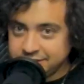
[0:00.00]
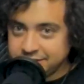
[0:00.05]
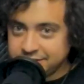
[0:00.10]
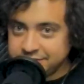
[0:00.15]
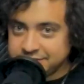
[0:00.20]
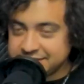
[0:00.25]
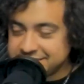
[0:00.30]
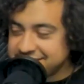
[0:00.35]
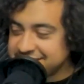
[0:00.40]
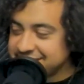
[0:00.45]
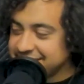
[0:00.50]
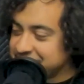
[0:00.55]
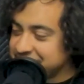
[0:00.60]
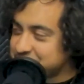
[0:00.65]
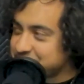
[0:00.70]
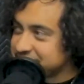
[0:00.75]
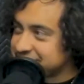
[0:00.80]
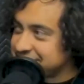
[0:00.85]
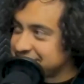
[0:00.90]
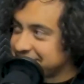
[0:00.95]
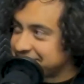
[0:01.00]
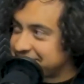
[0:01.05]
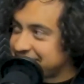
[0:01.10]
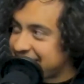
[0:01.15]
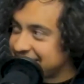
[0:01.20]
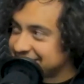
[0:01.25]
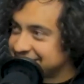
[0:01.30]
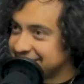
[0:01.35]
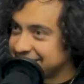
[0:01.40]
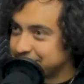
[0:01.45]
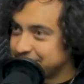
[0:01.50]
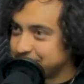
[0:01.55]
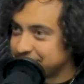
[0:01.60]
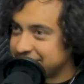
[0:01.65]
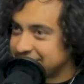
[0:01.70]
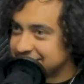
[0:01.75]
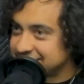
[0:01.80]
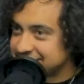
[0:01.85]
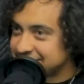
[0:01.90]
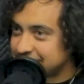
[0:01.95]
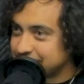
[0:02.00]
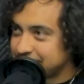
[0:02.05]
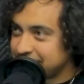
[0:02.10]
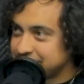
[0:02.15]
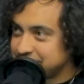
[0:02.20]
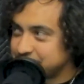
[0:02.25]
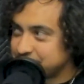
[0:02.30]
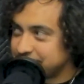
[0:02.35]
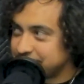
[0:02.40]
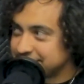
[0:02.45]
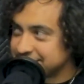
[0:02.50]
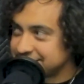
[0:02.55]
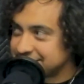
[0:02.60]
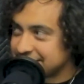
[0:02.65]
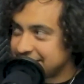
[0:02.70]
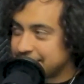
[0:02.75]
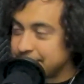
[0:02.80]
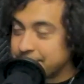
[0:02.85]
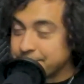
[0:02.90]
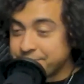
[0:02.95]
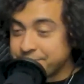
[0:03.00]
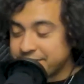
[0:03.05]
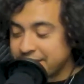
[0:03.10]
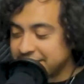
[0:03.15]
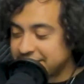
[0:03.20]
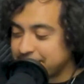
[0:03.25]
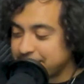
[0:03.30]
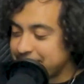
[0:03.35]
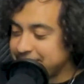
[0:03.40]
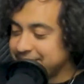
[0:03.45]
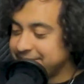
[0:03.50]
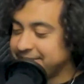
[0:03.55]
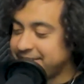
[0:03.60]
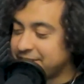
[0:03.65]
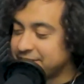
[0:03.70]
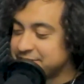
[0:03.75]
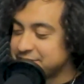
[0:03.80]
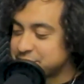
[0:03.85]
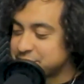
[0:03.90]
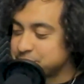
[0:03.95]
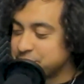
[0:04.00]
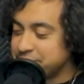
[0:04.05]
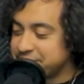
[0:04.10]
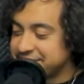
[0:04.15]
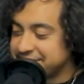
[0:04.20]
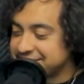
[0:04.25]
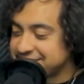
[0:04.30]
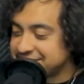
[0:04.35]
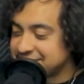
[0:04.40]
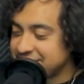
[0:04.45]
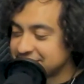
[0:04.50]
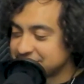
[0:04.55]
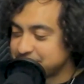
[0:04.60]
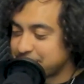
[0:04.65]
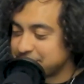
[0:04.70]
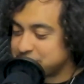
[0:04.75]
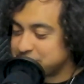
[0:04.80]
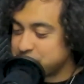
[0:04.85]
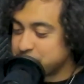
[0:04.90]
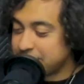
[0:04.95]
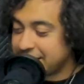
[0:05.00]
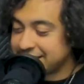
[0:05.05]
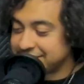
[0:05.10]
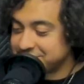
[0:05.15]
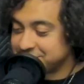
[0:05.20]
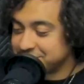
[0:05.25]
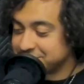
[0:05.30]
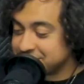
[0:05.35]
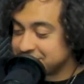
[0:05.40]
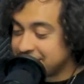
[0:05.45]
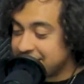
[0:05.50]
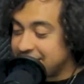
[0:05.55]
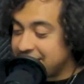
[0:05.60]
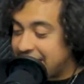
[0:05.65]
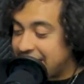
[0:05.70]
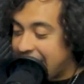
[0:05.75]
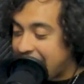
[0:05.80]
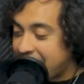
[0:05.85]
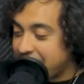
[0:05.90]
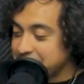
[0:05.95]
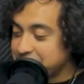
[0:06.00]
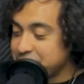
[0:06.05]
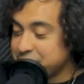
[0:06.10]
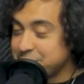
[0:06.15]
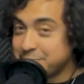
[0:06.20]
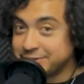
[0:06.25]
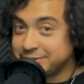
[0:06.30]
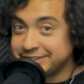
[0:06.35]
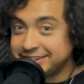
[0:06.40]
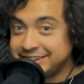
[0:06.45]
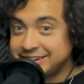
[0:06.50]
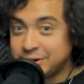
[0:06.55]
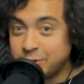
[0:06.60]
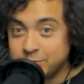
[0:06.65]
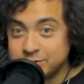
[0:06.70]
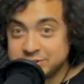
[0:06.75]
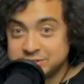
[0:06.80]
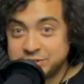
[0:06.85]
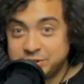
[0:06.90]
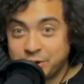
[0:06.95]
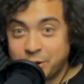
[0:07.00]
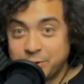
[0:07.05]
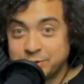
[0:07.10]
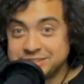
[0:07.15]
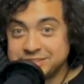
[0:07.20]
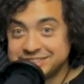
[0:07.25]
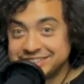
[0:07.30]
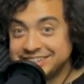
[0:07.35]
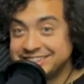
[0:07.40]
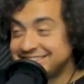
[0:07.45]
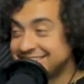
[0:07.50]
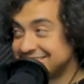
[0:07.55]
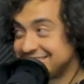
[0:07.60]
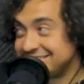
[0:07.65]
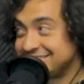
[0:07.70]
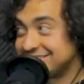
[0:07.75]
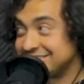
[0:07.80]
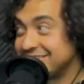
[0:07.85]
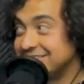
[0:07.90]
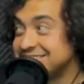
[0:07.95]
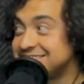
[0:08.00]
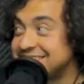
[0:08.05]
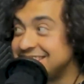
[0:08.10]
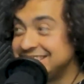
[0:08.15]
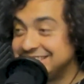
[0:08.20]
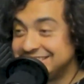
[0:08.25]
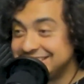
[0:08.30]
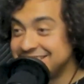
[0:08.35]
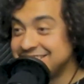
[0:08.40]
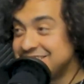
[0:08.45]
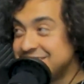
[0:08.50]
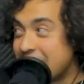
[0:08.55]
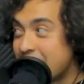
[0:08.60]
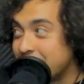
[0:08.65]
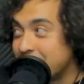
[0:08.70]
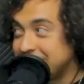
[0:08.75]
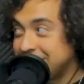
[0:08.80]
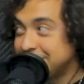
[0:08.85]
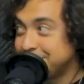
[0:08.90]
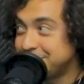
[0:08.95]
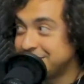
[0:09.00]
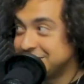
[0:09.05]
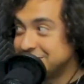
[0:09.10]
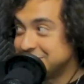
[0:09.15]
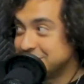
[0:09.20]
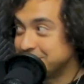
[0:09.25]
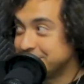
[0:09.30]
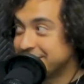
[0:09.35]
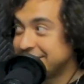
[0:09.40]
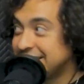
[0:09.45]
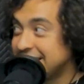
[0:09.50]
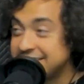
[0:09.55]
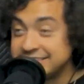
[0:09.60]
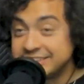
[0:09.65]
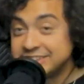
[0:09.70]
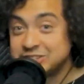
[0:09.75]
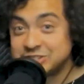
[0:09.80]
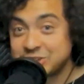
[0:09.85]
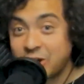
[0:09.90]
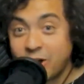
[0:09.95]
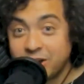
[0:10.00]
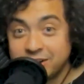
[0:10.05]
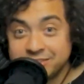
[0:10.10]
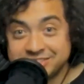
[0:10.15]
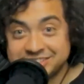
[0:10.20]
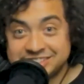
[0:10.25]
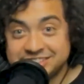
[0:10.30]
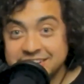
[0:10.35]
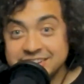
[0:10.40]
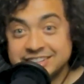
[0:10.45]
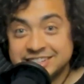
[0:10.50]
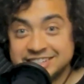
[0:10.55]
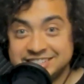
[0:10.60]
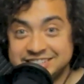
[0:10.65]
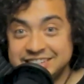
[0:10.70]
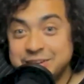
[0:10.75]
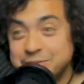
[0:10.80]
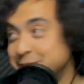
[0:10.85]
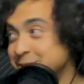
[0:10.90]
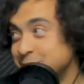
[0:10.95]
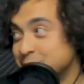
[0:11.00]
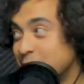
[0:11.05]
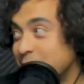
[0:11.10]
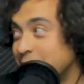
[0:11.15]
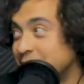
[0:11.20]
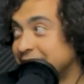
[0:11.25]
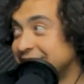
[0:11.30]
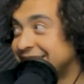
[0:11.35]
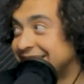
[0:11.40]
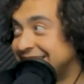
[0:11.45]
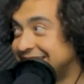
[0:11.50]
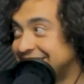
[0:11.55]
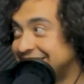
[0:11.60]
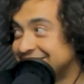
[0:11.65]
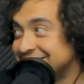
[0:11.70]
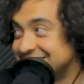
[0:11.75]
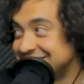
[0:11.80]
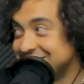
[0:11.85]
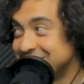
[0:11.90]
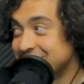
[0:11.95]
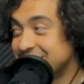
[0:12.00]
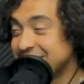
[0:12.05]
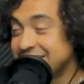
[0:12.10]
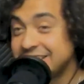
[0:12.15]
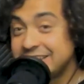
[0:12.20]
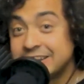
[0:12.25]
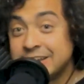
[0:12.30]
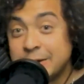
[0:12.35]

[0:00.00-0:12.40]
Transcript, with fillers: This is an interesting fact, Nick, with this, I, I do want to say. Apparently on this movie, and this talks about two actors, Alfred Molina was coaxed into stunts he didn't know he'd be doing. And then just all of a sudden the scene was rolling and he was doing it.